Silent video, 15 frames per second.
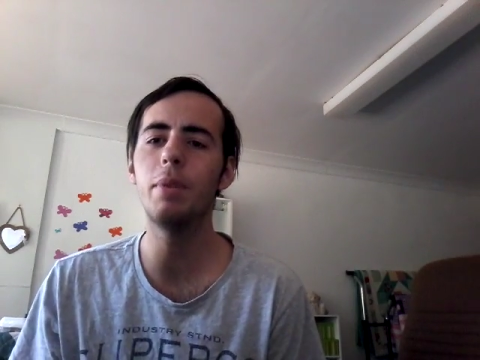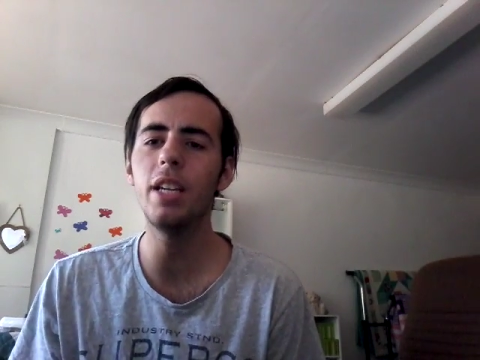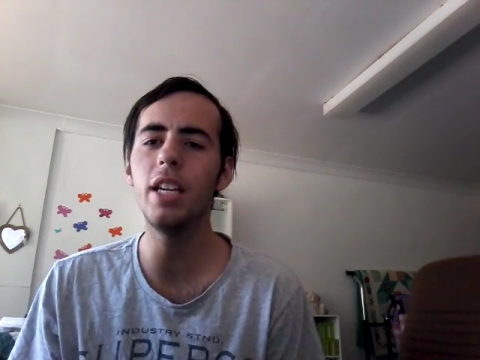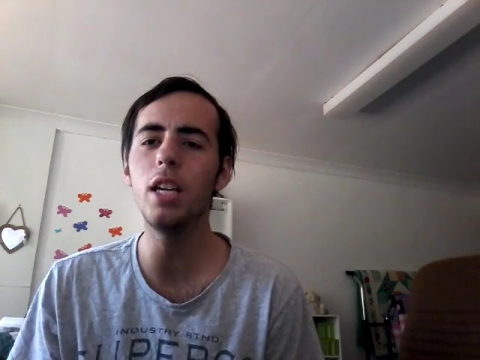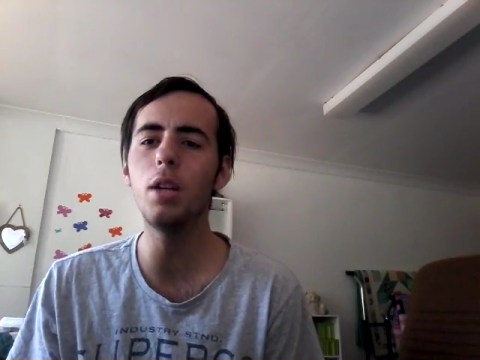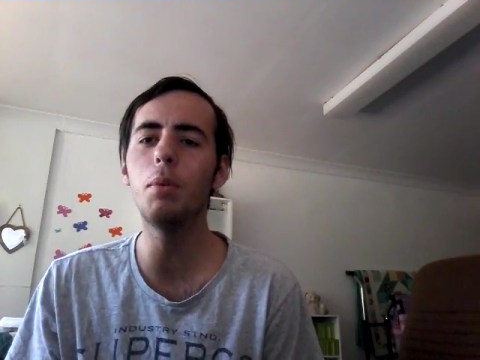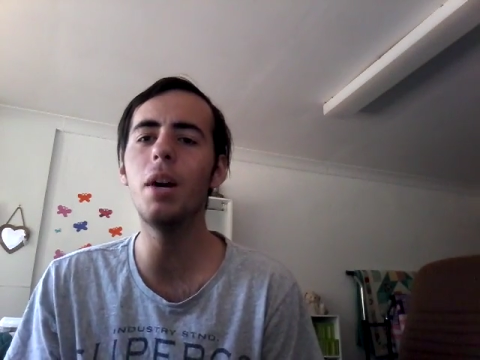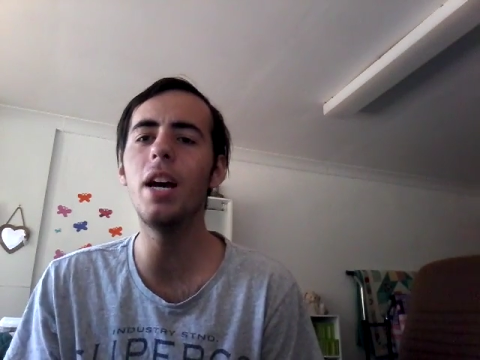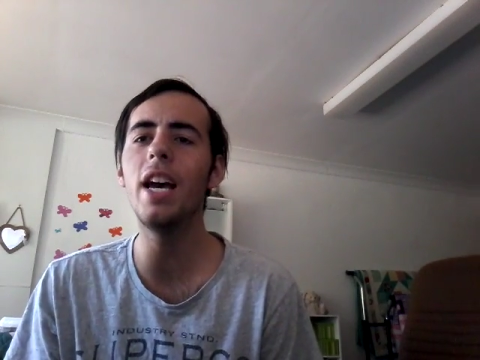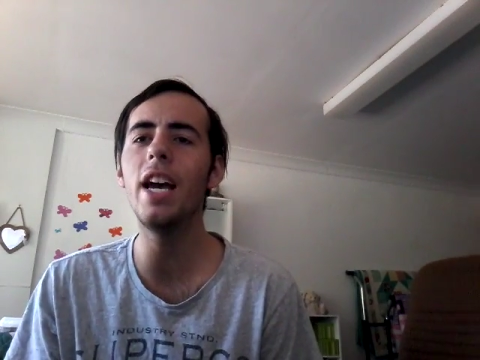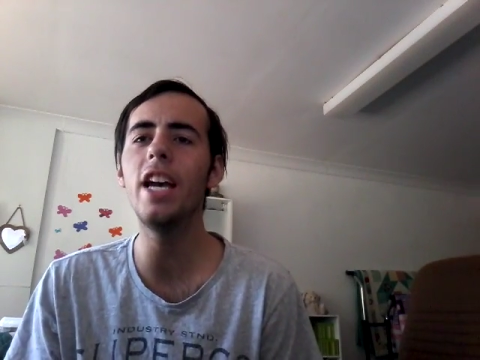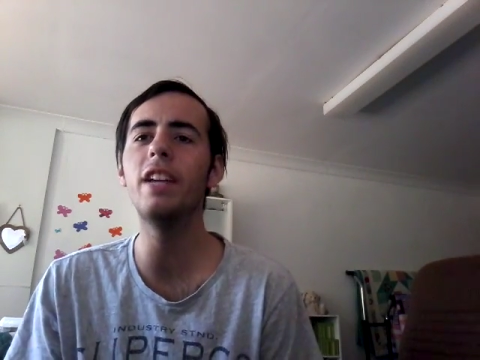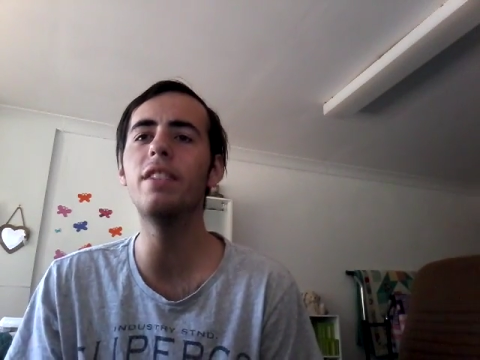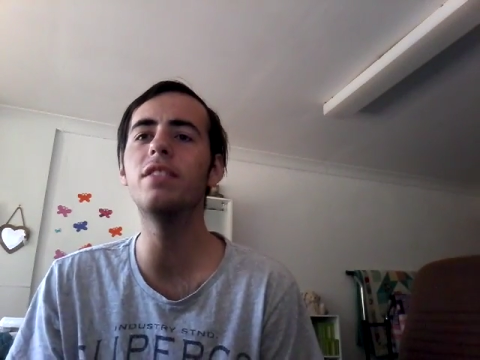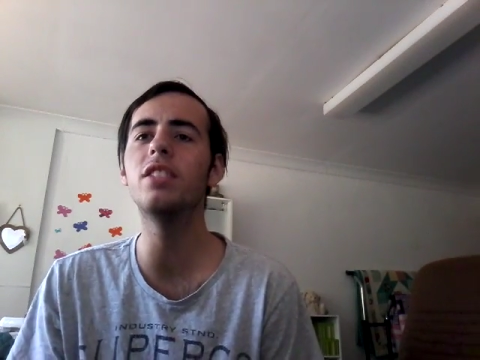big
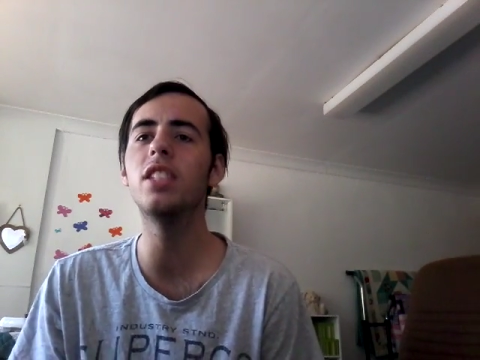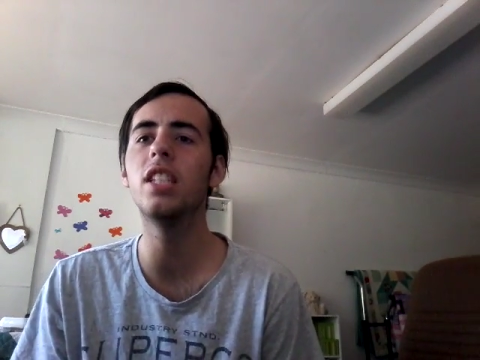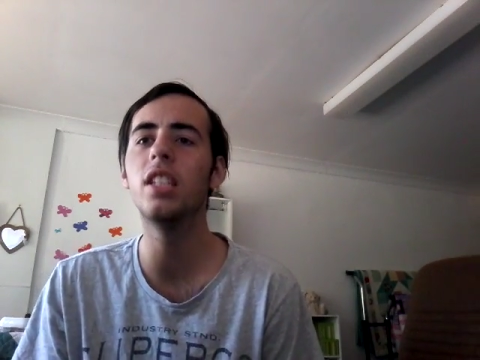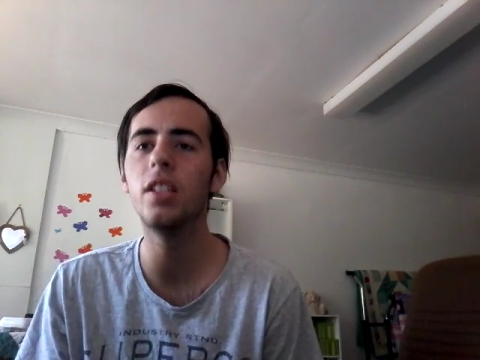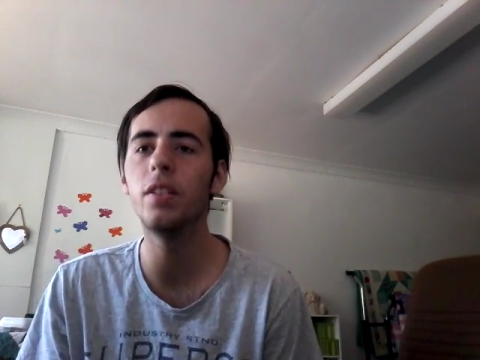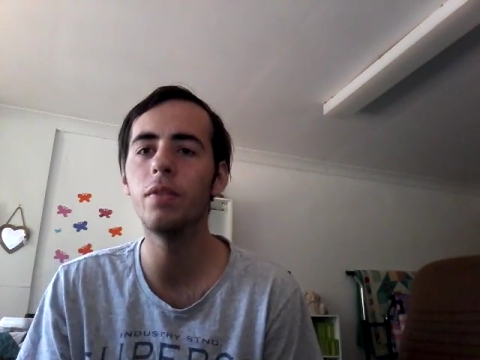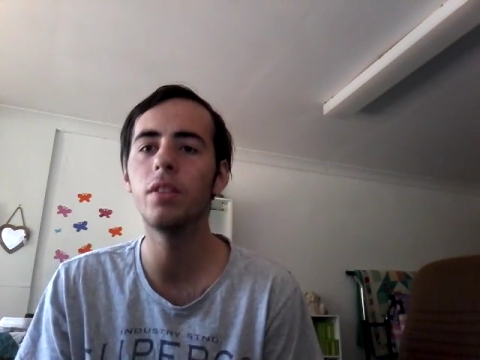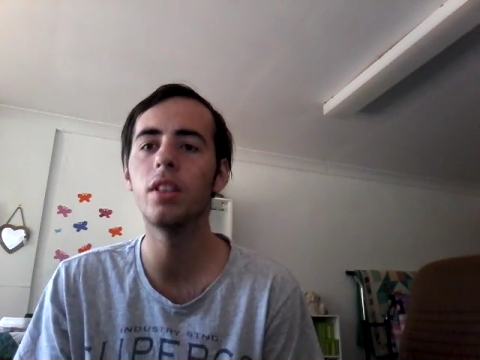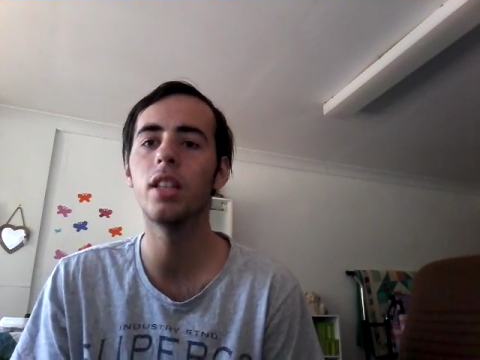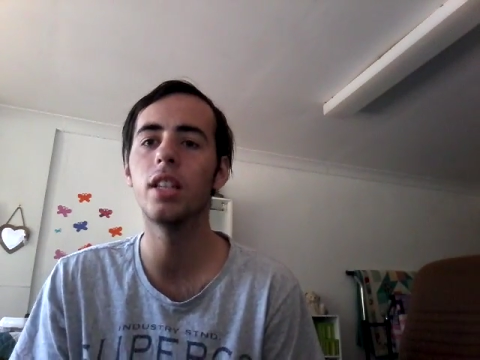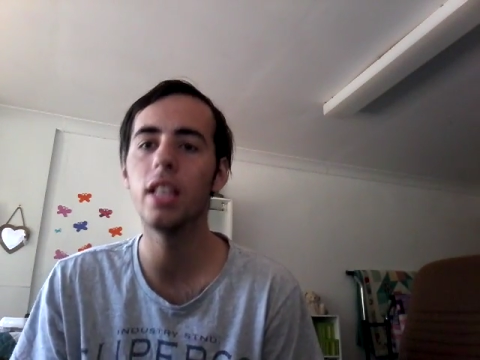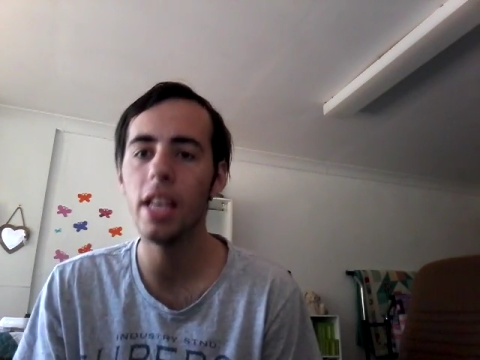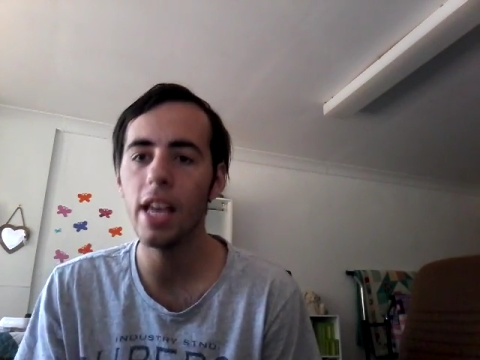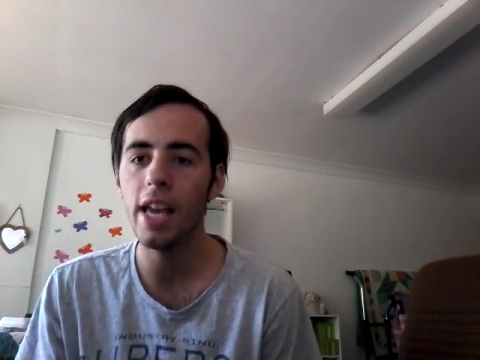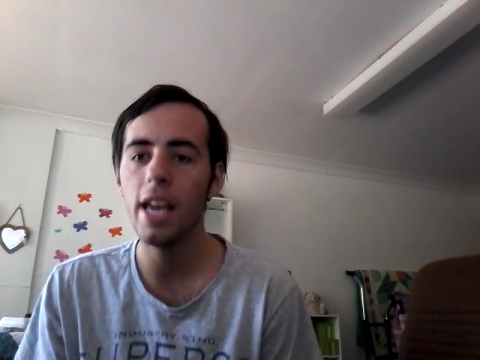waves
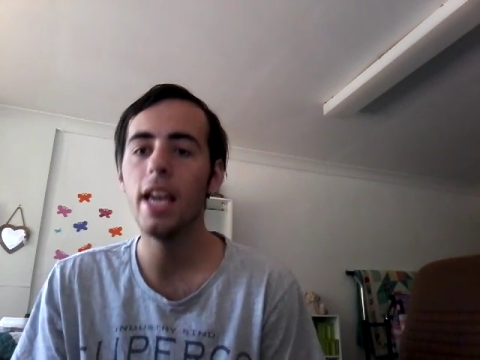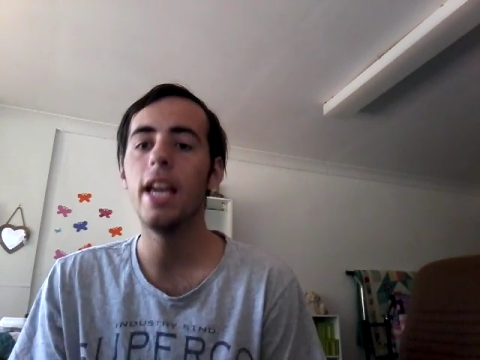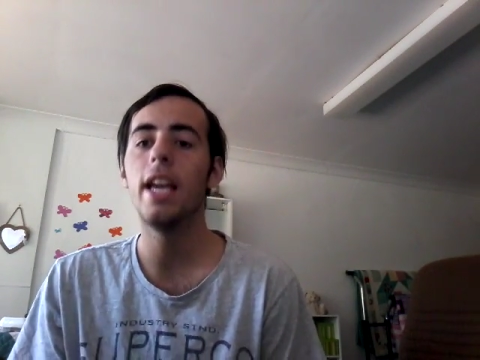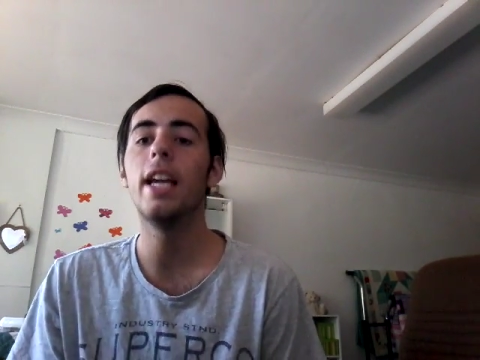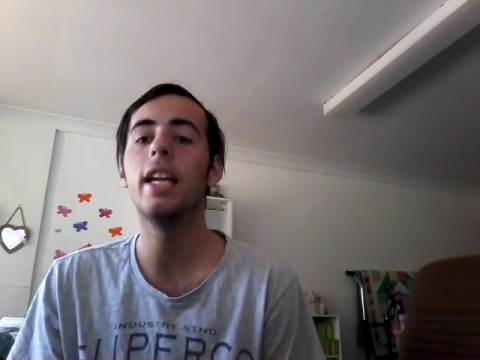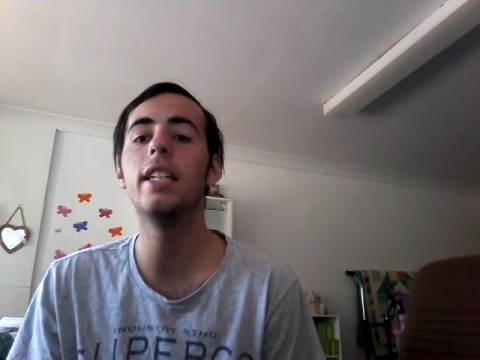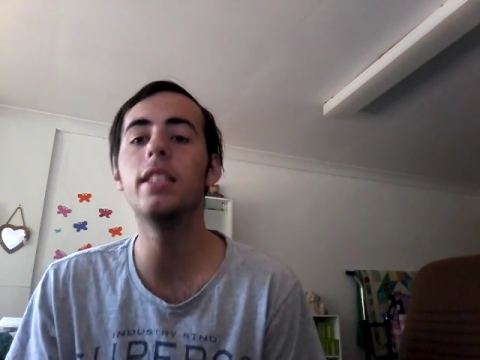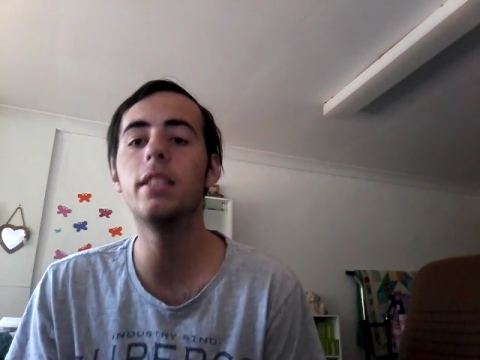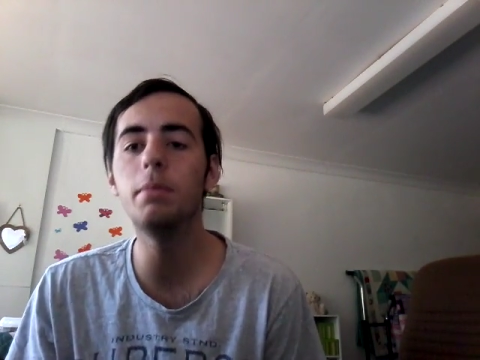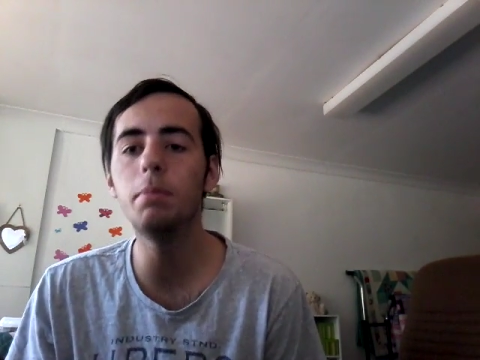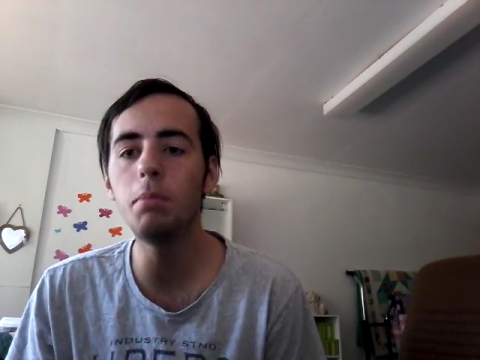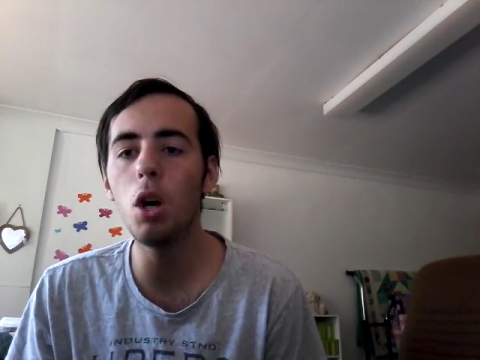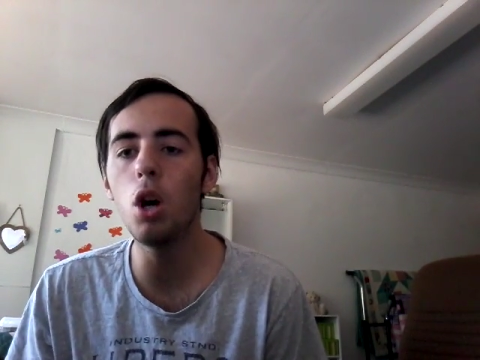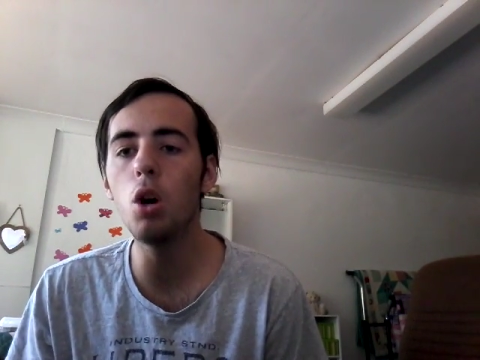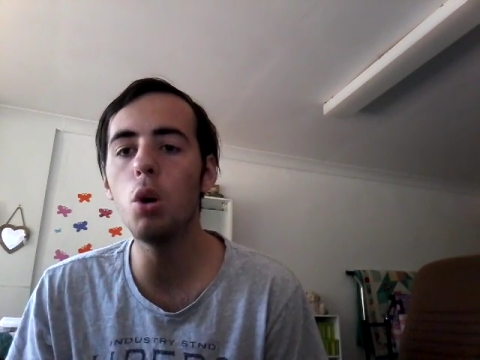in the
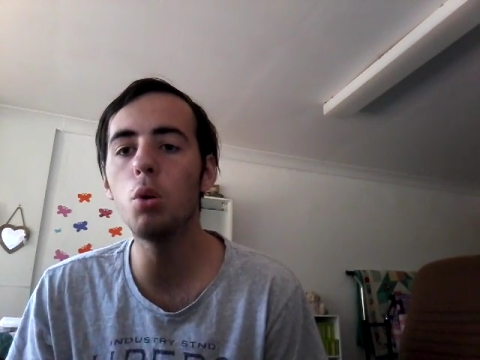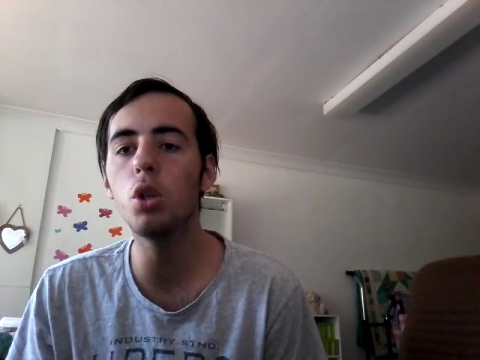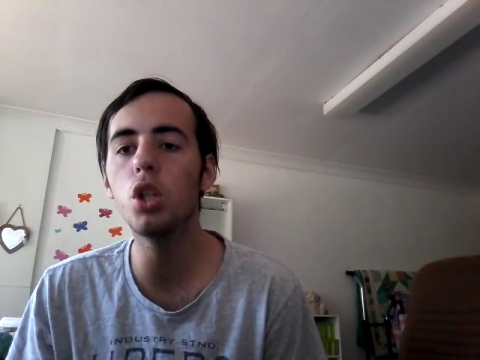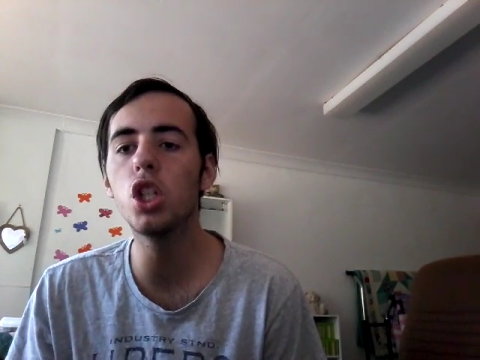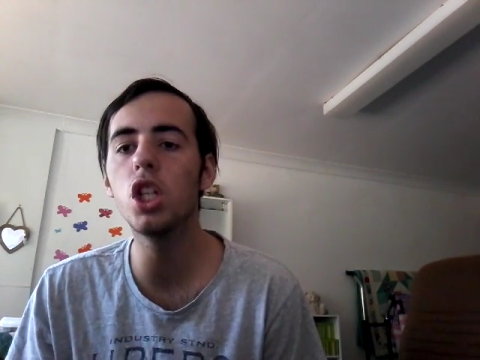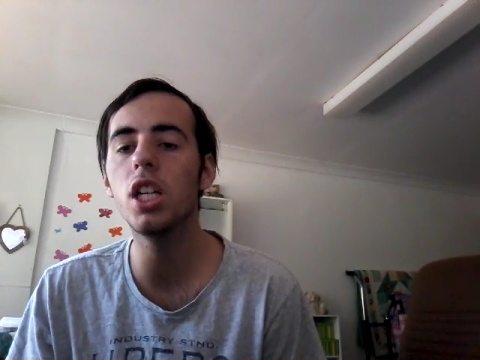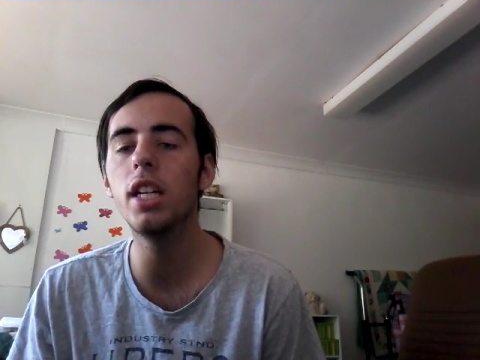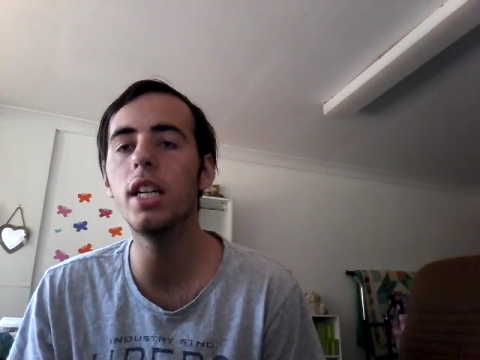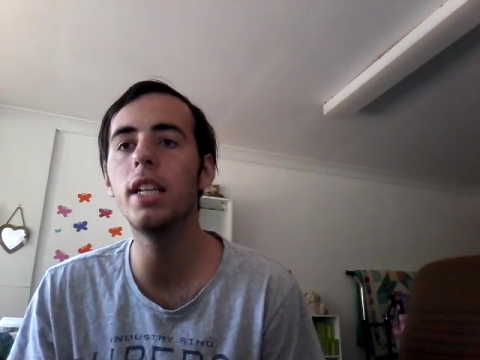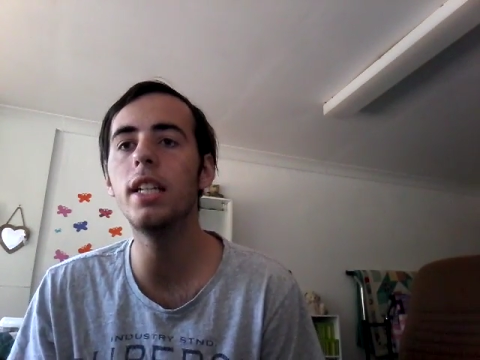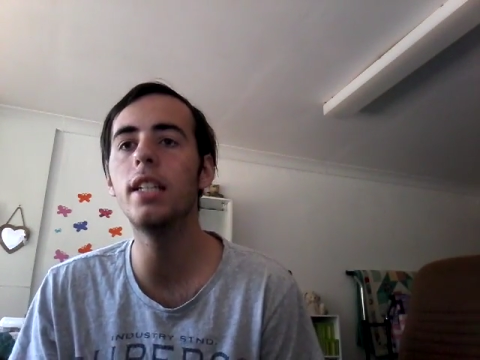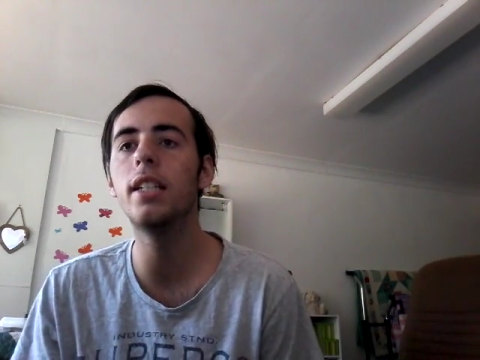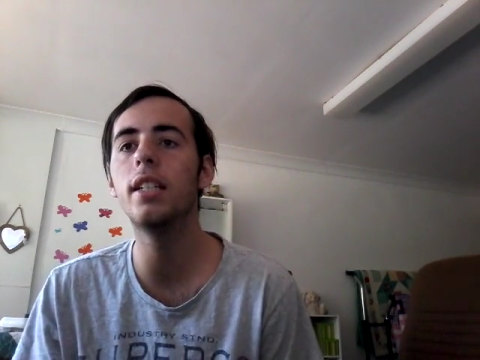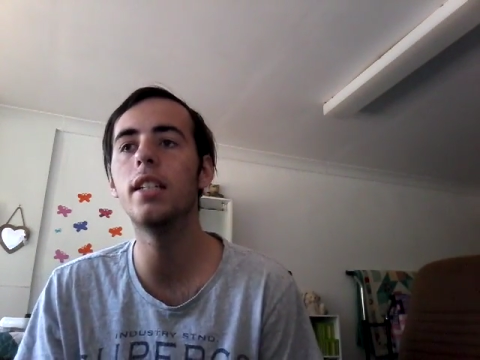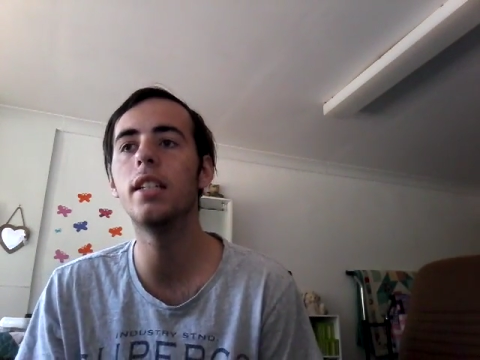motion.